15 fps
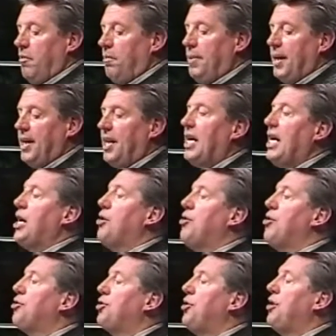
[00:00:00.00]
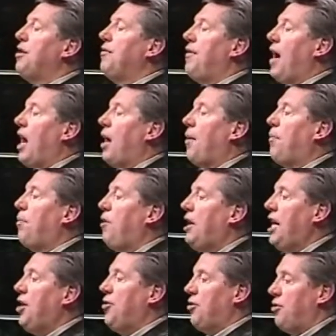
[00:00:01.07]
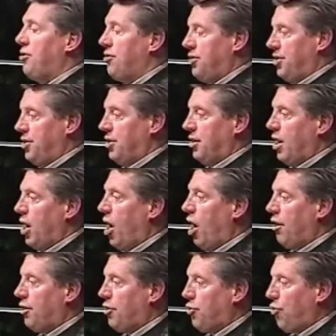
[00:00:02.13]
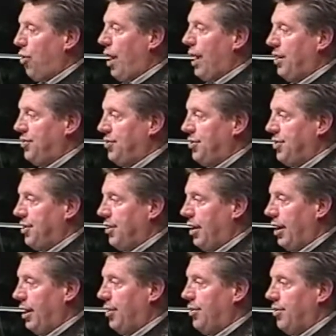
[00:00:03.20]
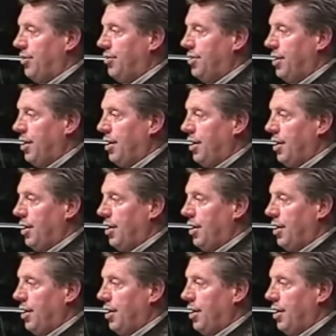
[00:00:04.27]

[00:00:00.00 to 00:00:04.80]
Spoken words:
But leaders who develop leaders are great leaders.